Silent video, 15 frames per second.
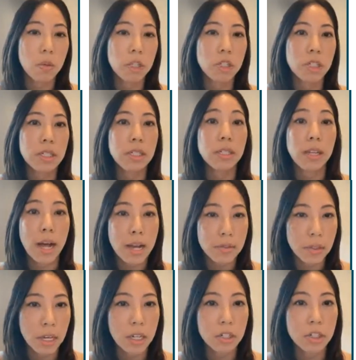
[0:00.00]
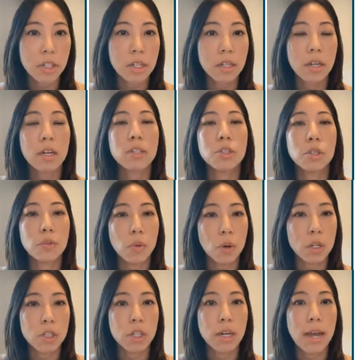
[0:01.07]
which is classification, country of
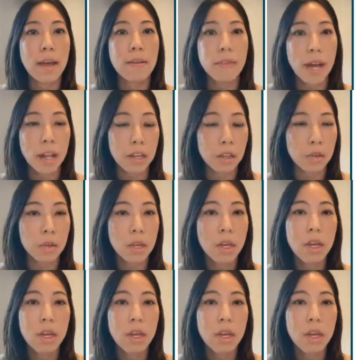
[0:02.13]
origin, and value.